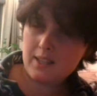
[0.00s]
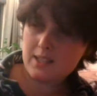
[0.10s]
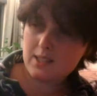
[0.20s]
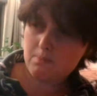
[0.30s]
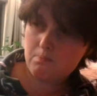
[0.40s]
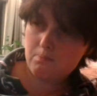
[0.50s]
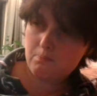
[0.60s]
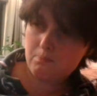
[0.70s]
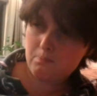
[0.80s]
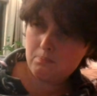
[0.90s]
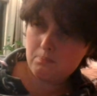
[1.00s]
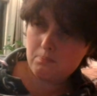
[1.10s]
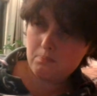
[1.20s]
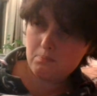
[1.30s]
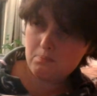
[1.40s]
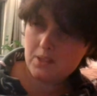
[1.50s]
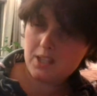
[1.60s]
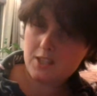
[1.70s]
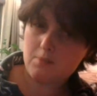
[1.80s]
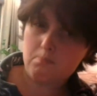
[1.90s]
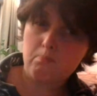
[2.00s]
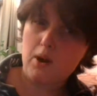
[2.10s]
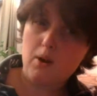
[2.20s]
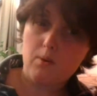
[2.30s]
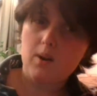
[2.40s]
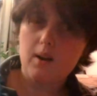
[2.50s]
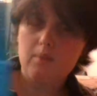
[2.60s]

I think it's Bow.